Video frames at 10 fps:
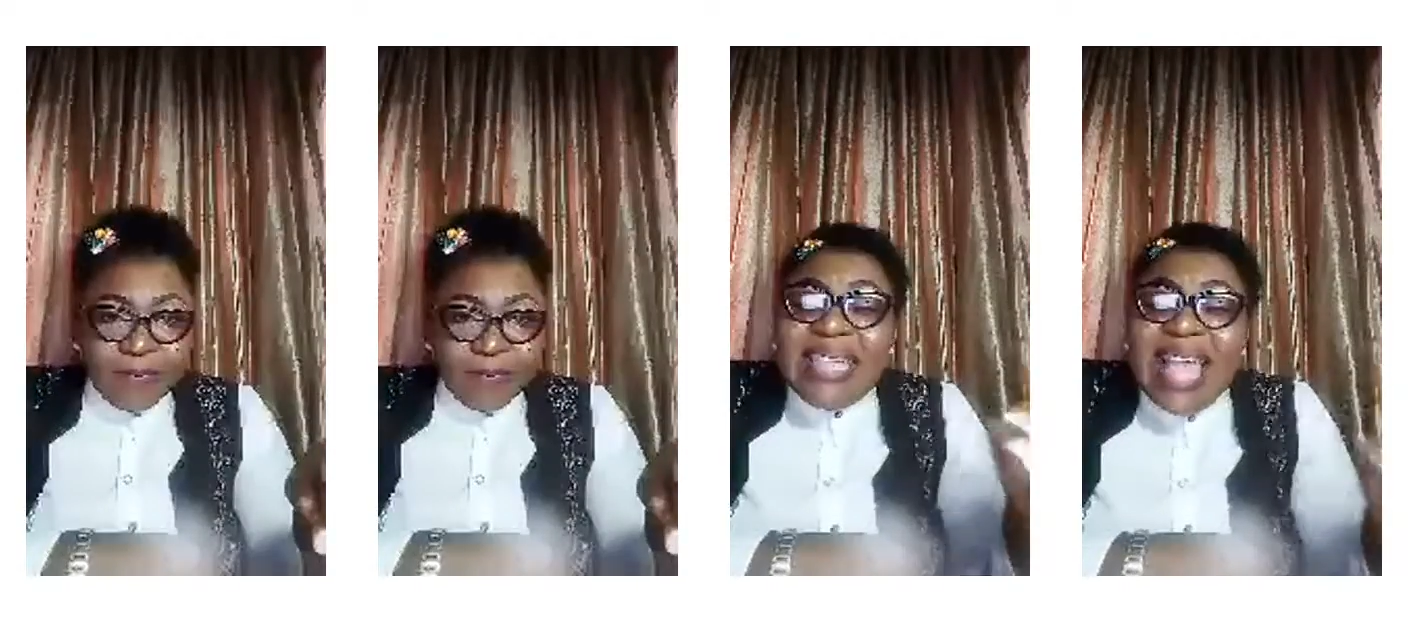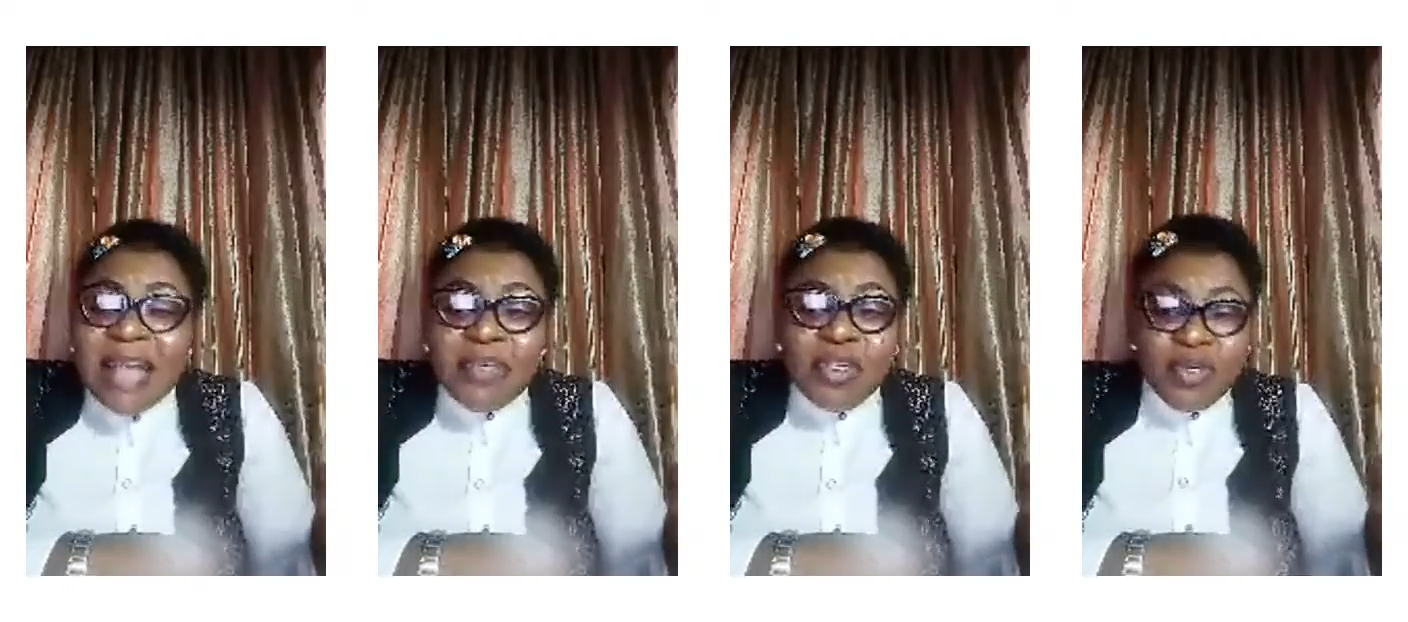
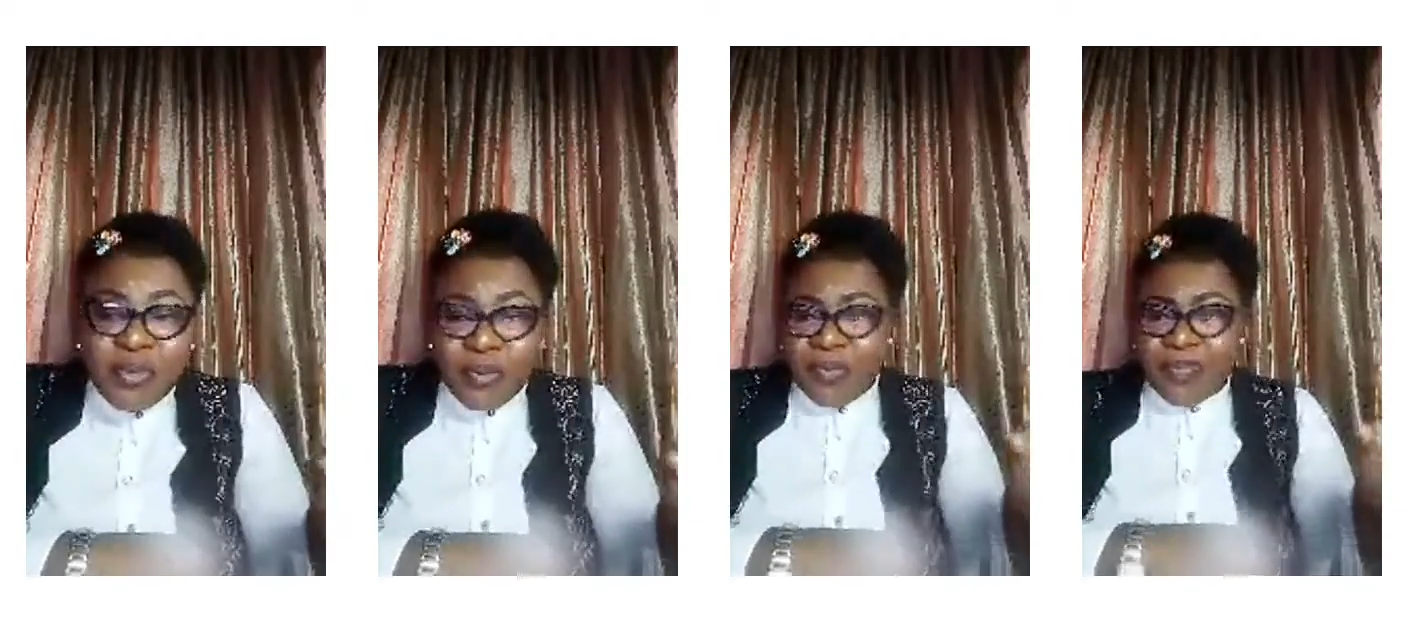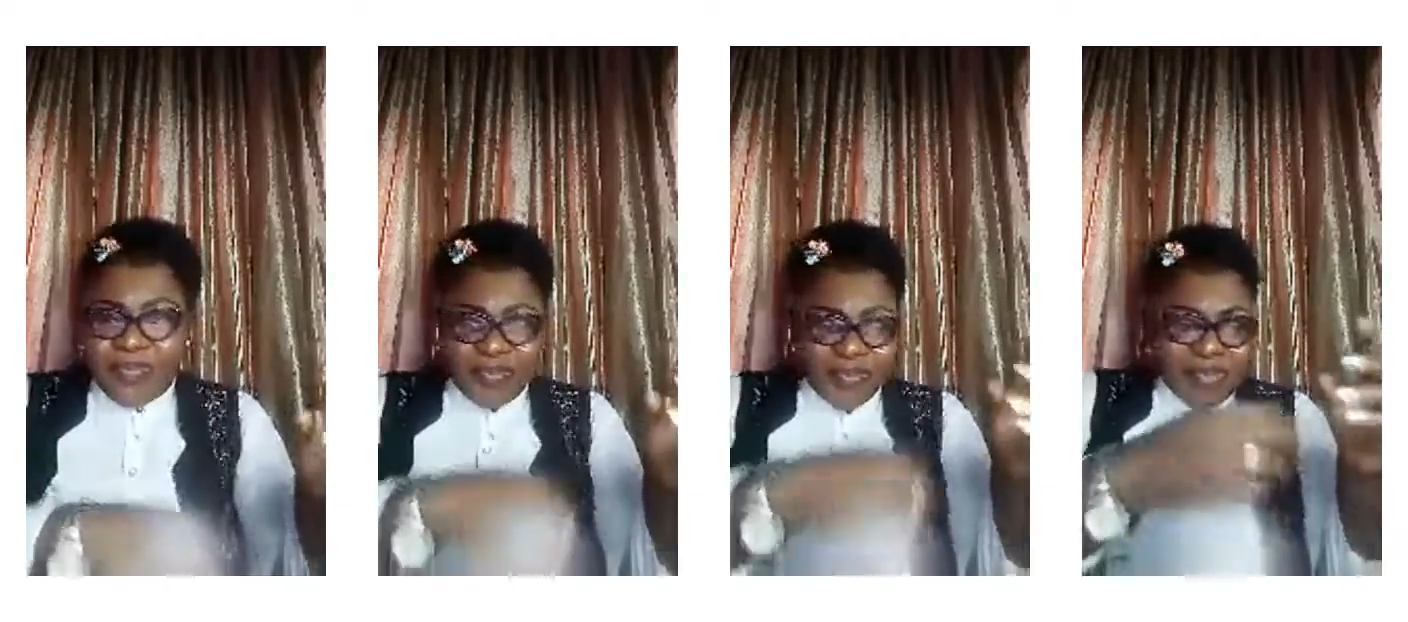Helps you
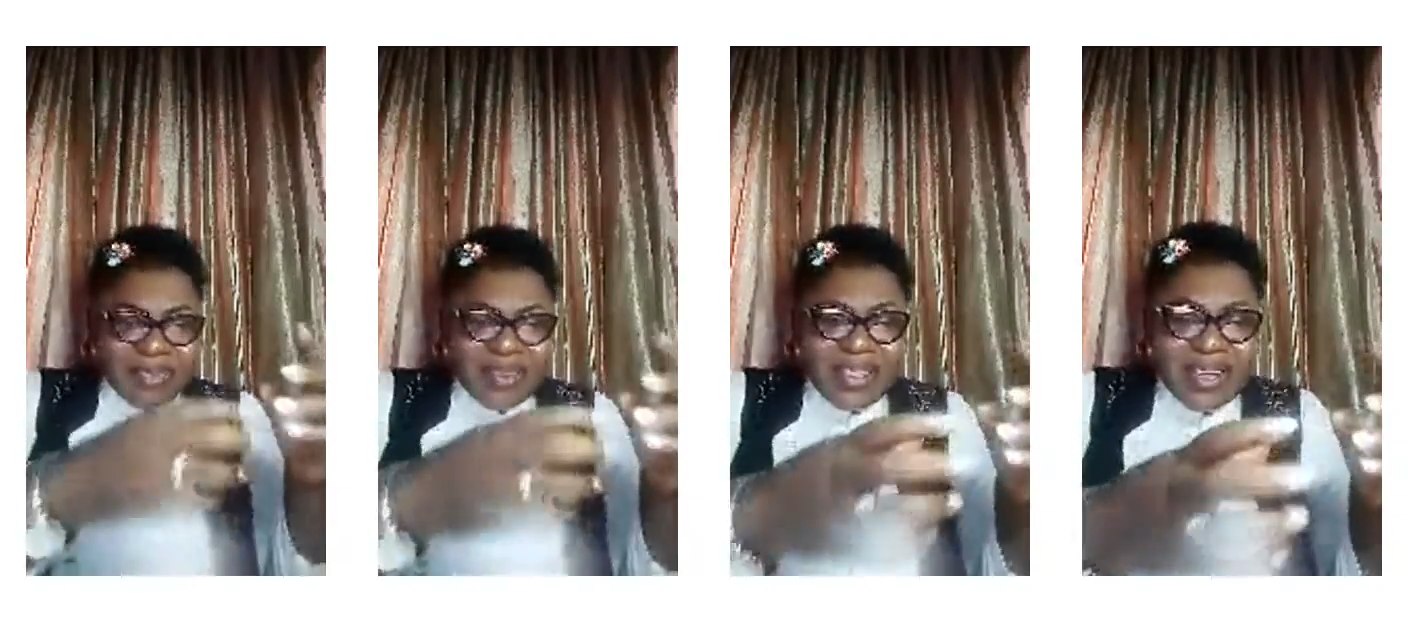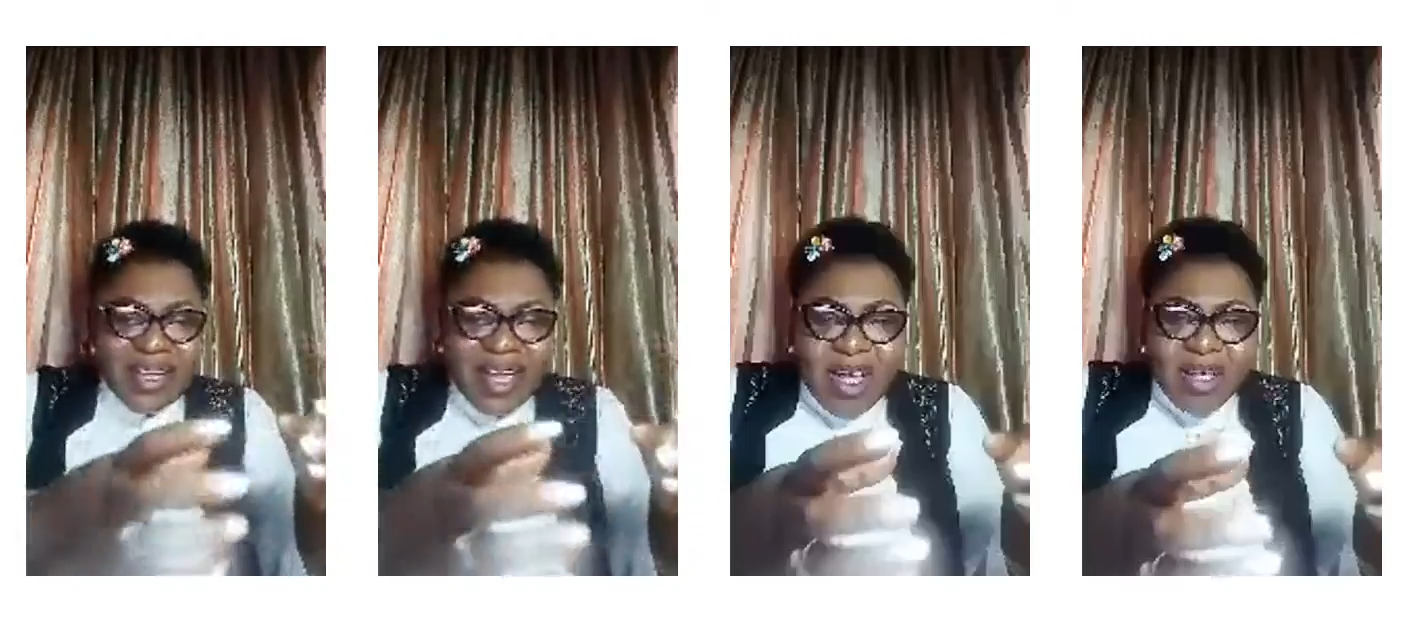
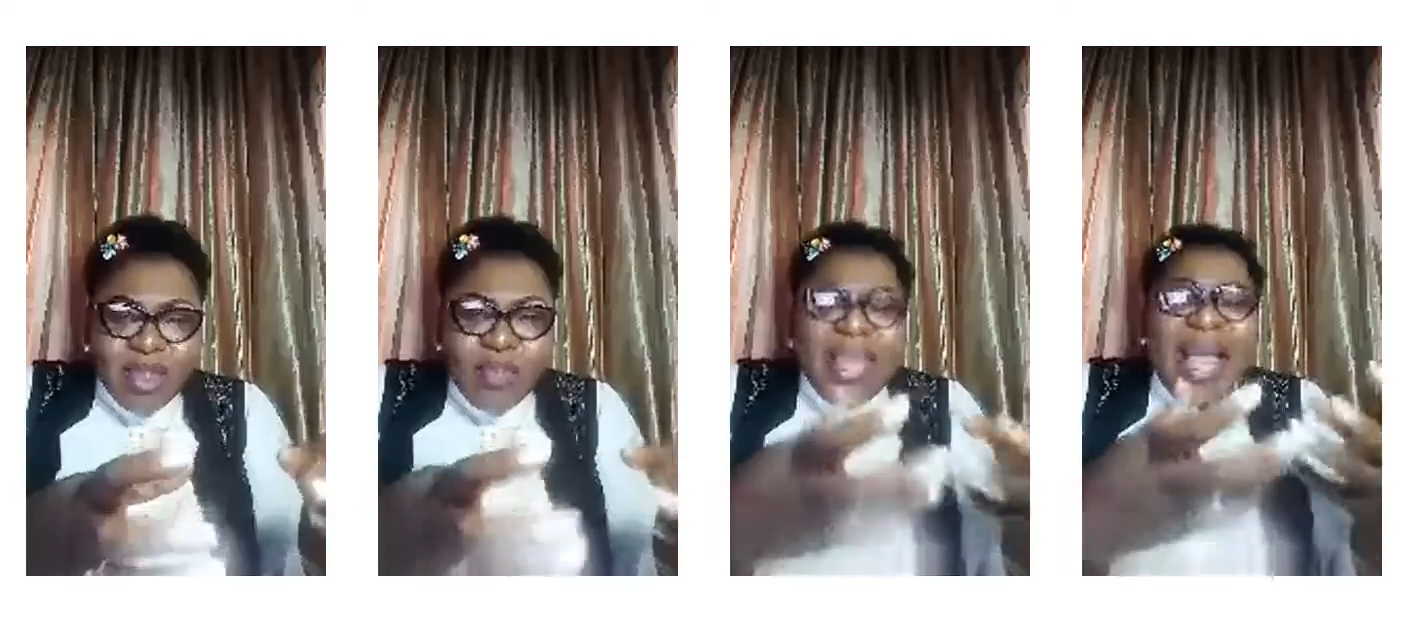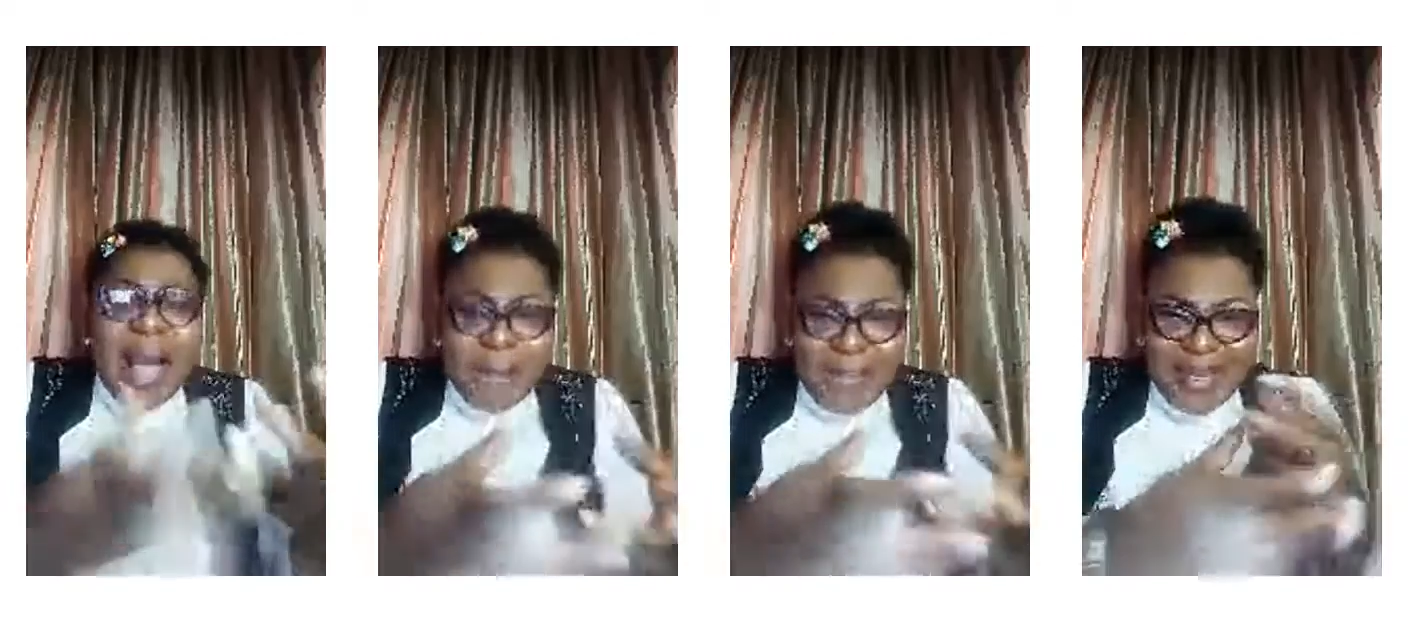to be
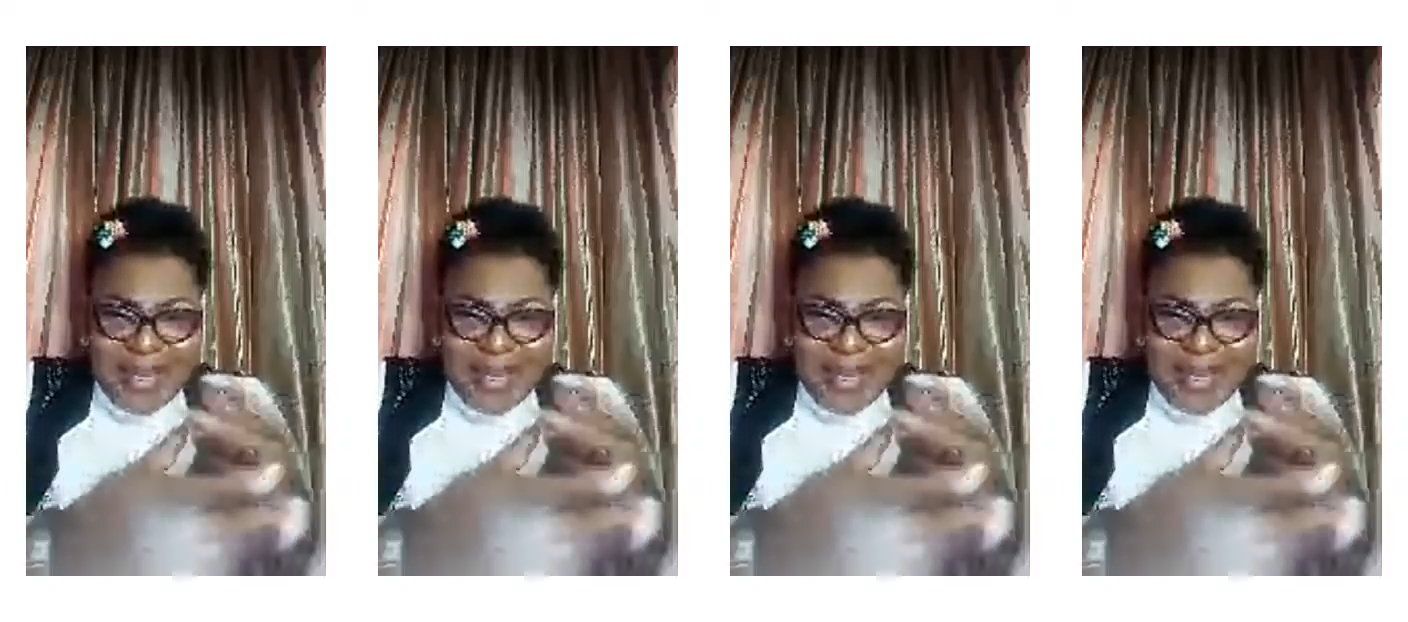happy.